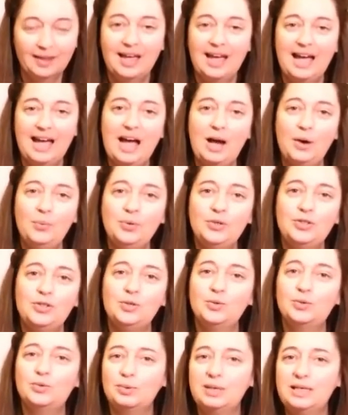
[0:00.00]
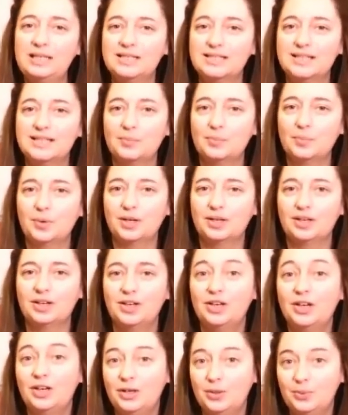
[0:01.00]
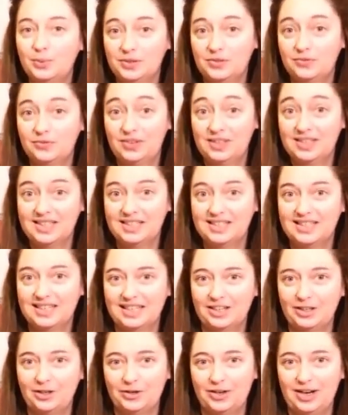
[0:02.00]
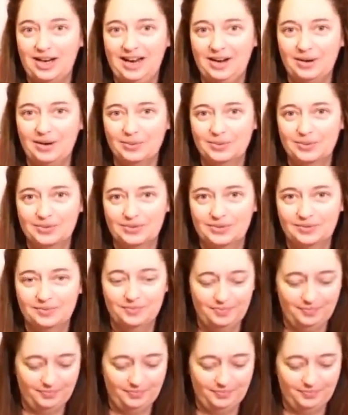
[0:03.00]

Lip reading: How would you greet someone who was visiting your house?